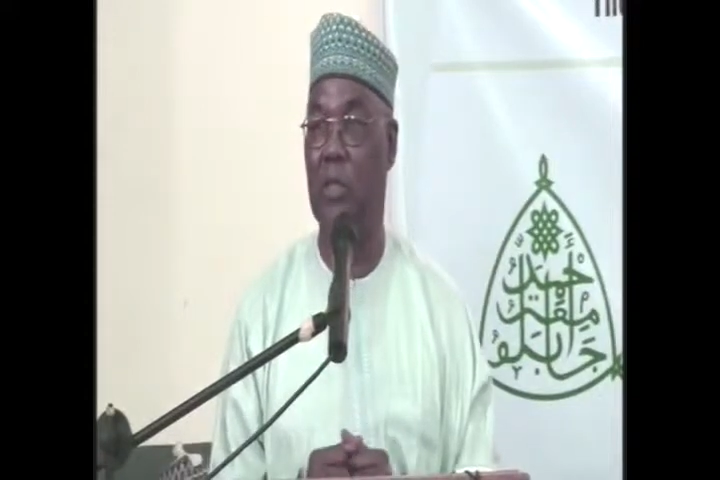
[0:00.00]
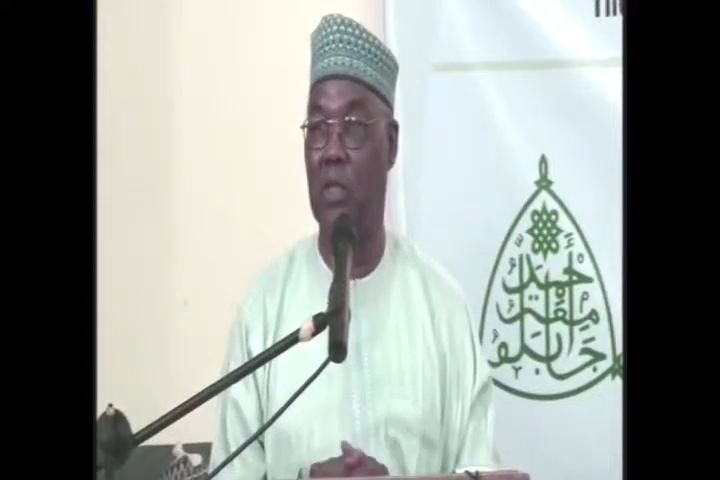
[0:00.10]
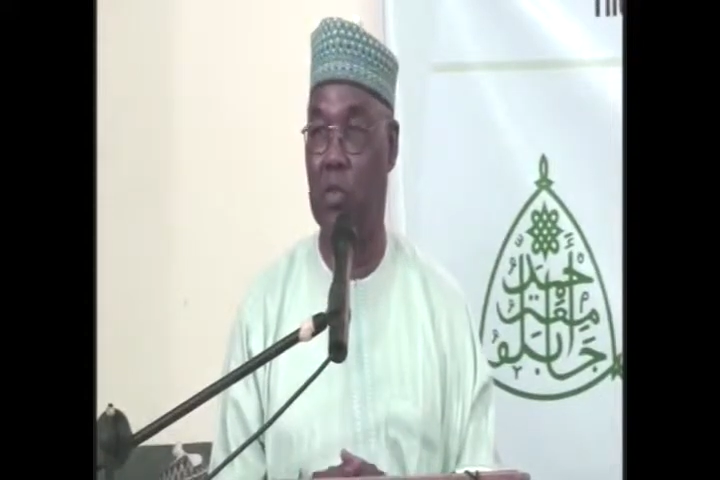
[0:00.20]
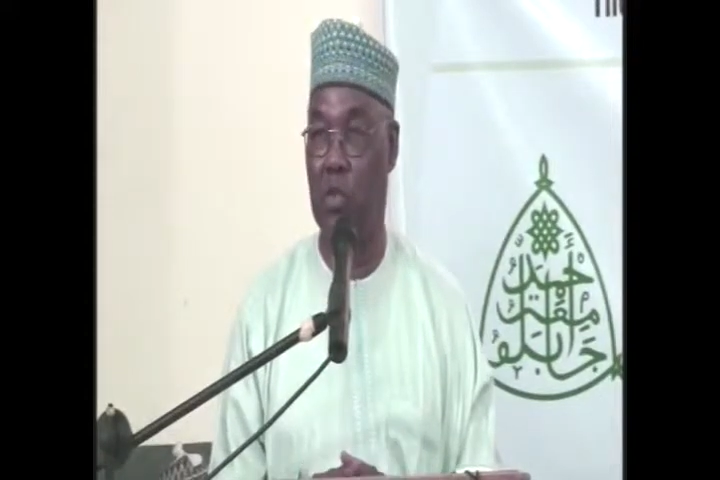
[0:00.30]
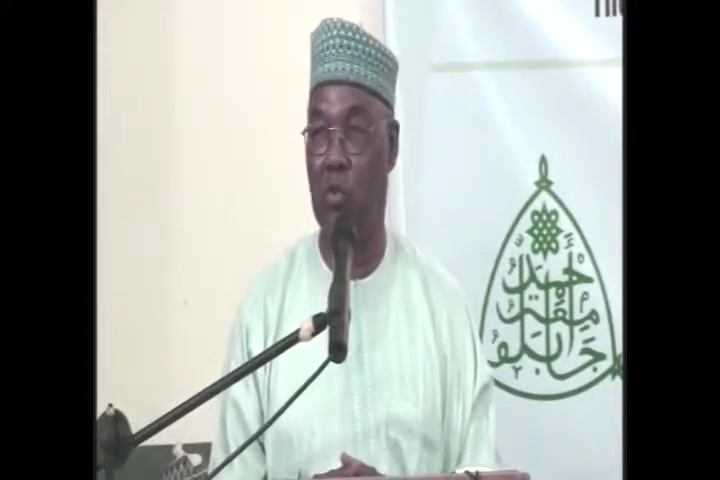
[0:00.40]

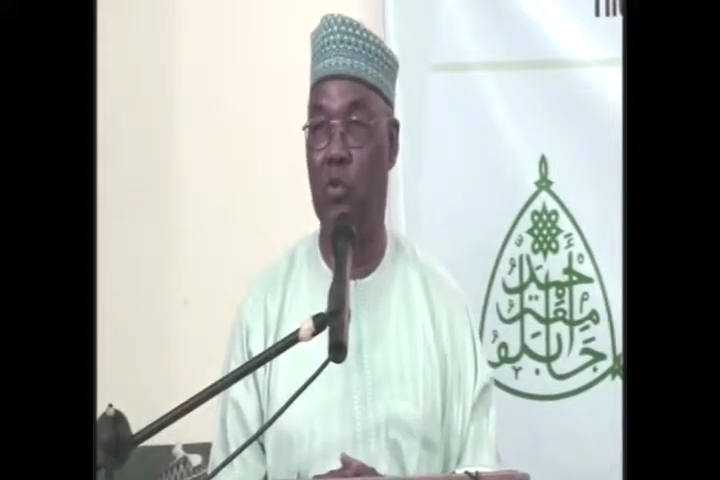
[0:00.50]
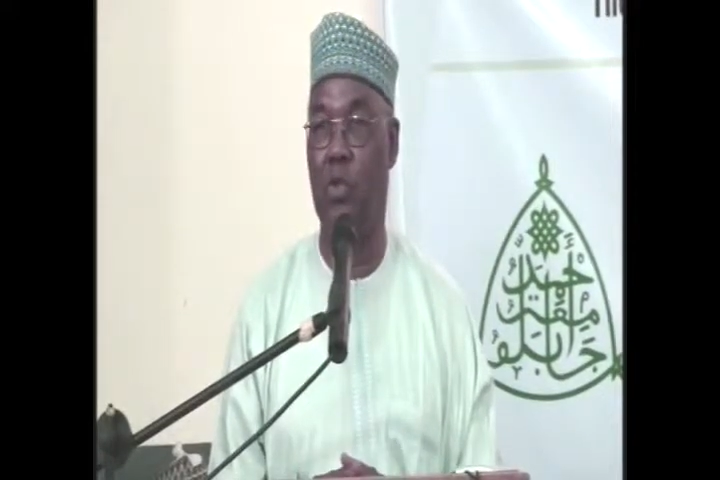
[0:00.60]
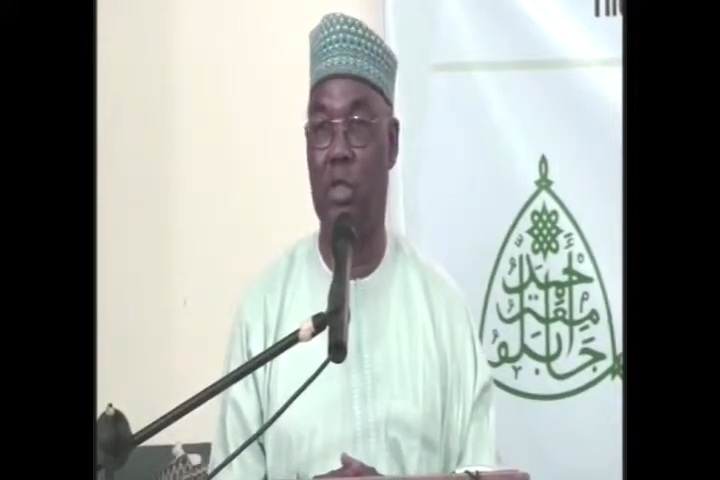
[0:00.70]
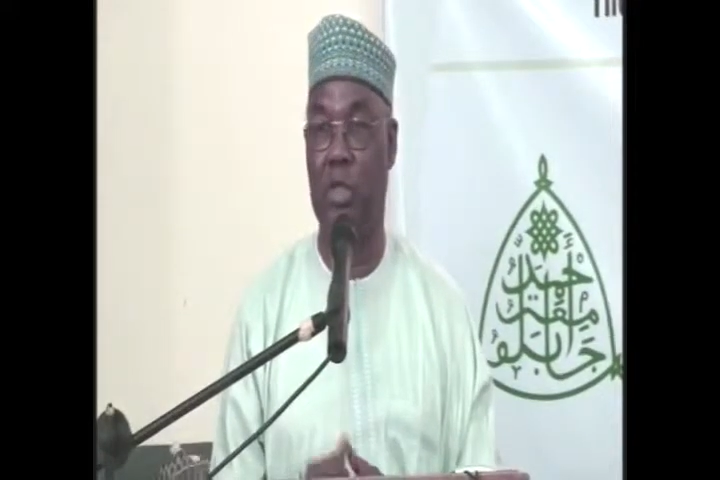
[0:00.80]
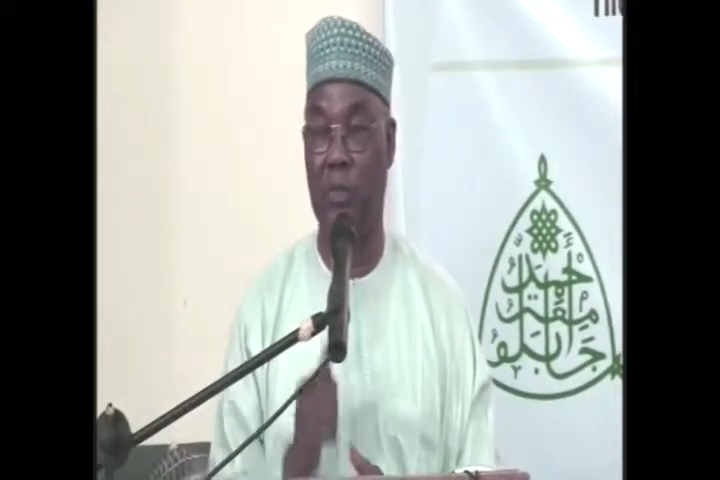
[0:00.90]

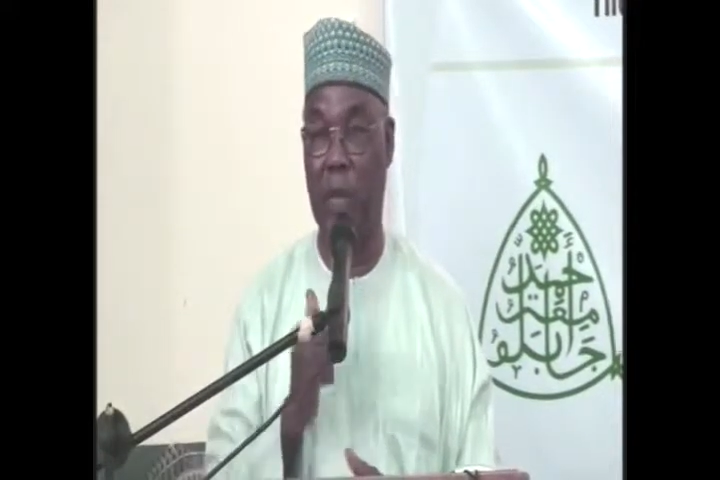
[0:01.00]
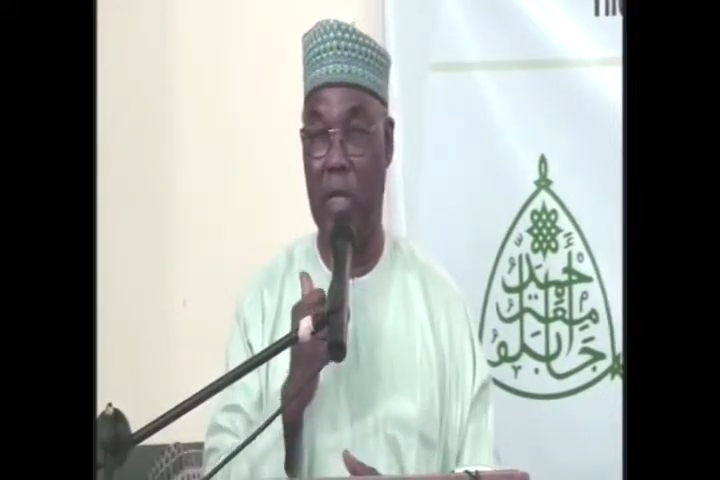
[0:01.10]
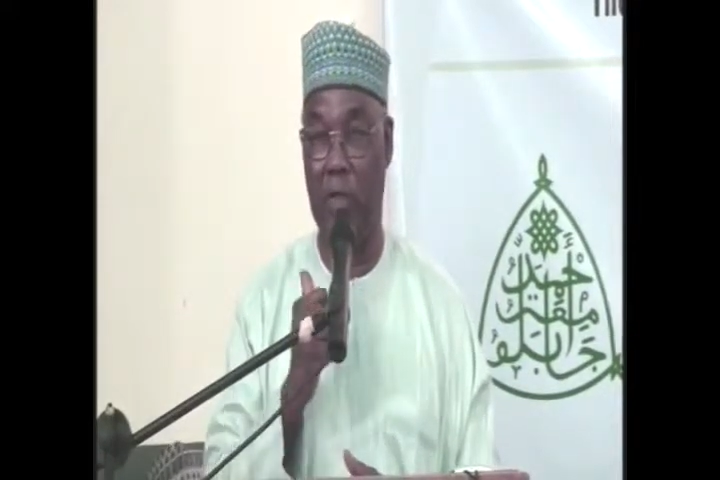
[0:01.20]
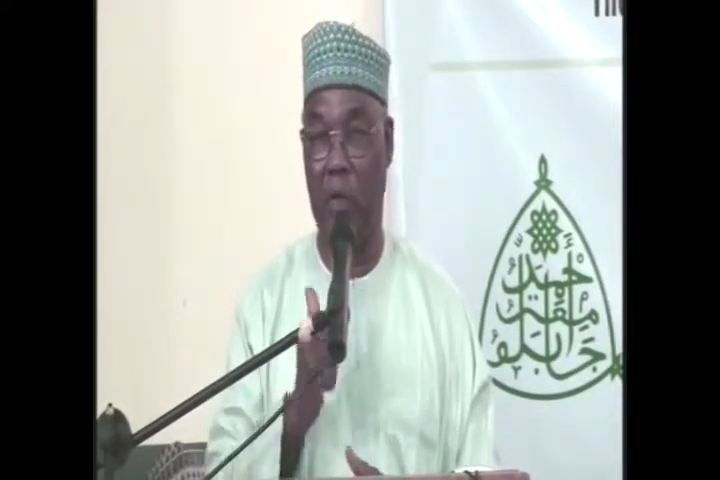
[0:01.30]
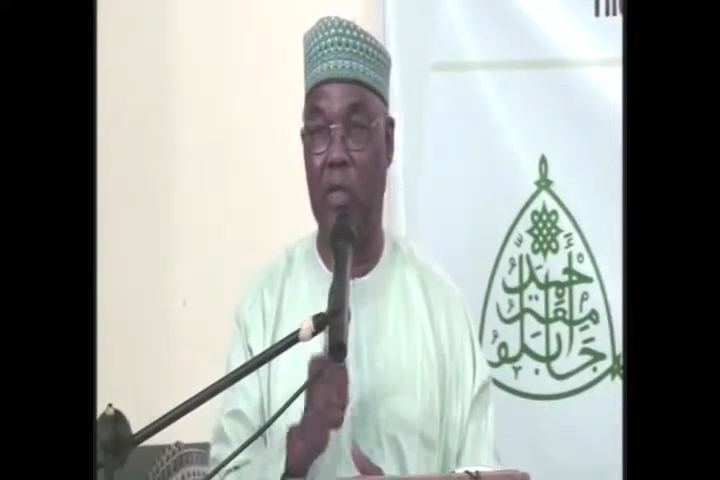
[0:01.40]
institutions
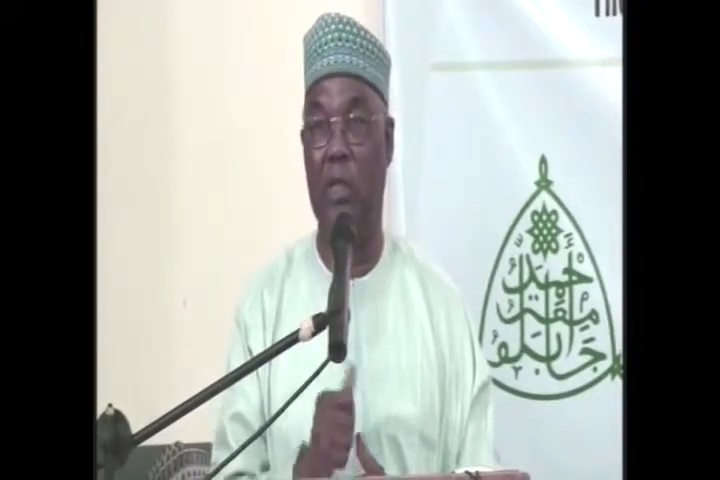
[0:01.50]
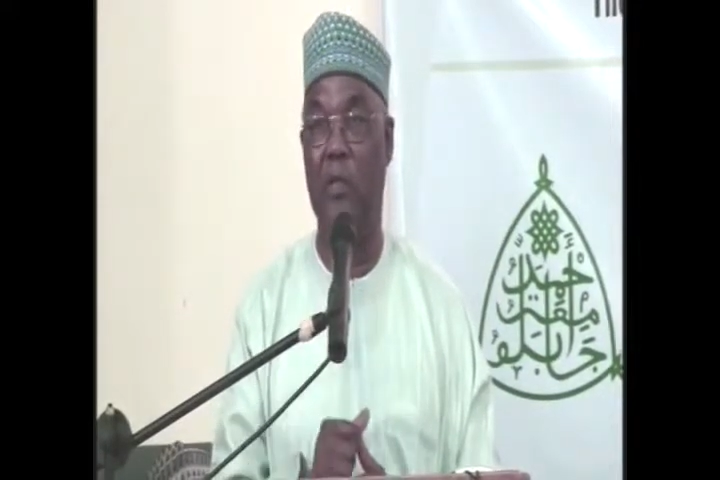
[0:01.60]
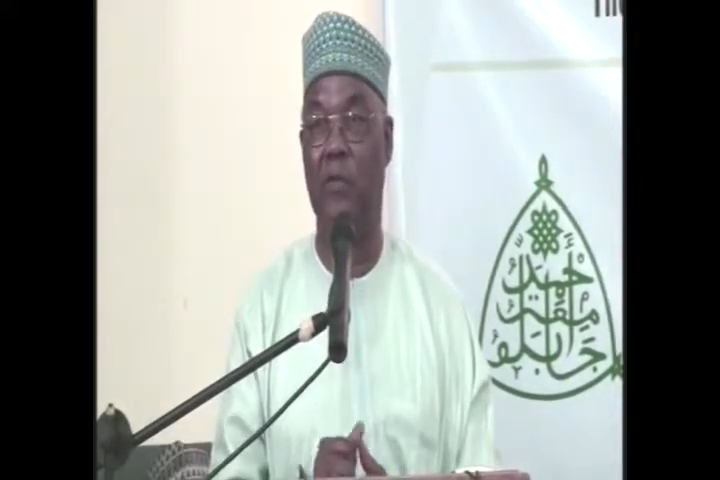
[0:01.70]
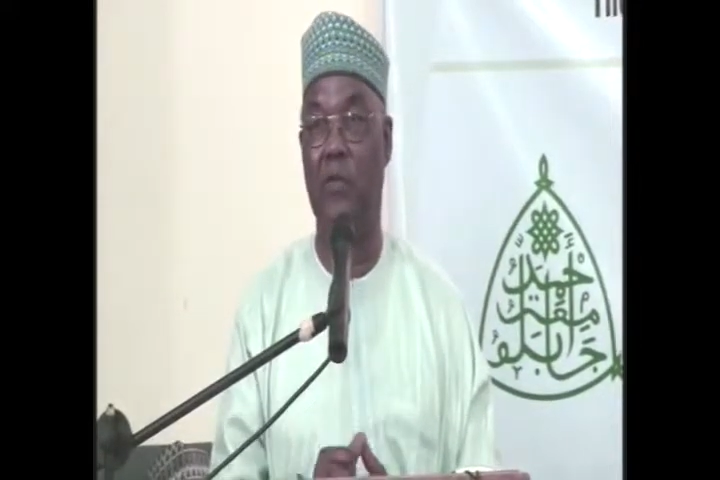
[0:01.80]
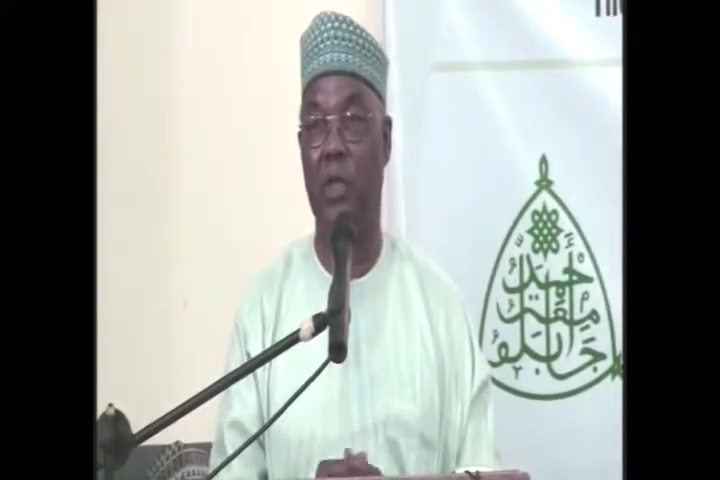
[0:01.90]
depends on
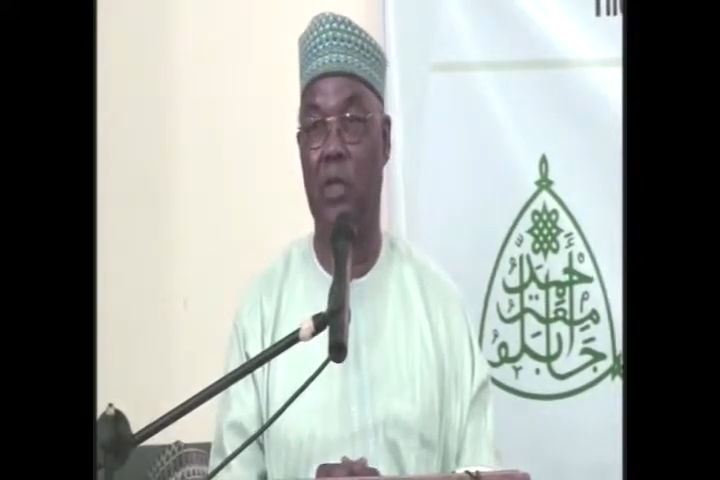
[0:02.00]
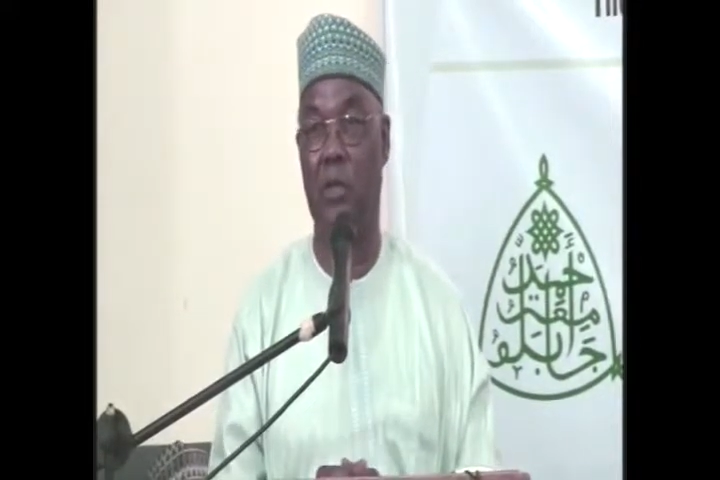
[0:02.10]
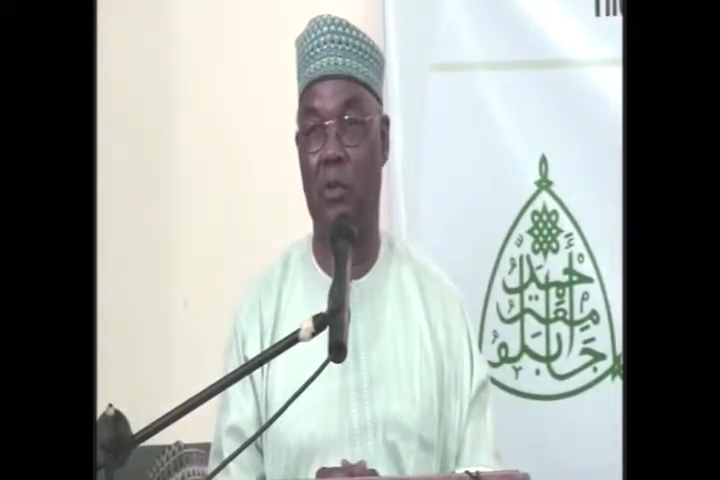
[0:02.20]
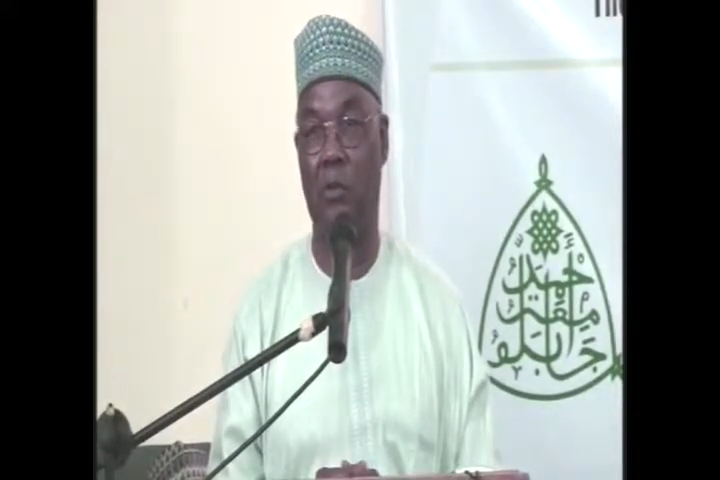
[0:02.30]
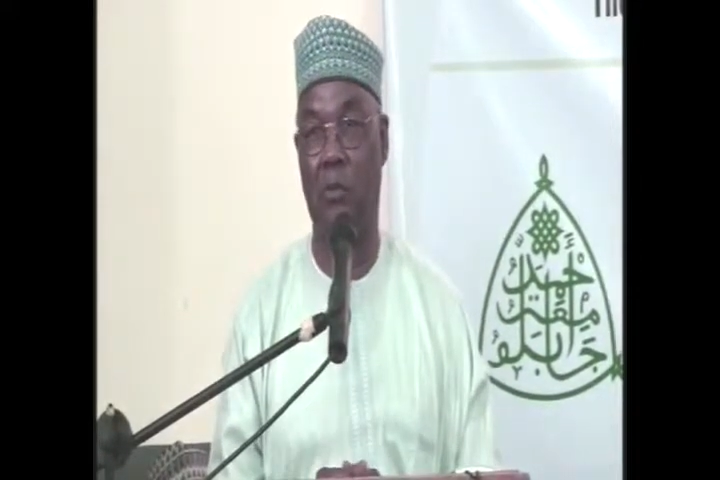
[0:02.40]
individuals.